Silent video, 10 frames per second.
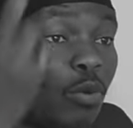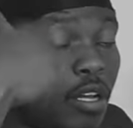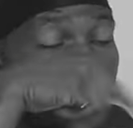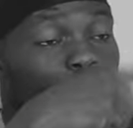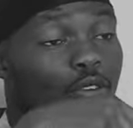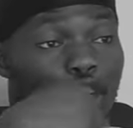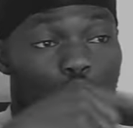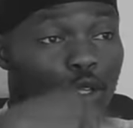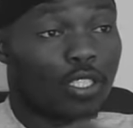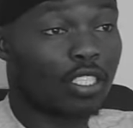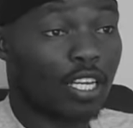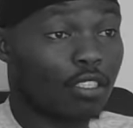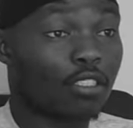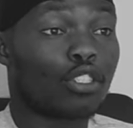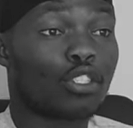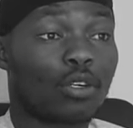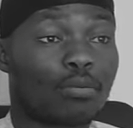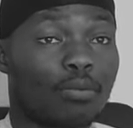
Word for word: whilst they were closing down the shop,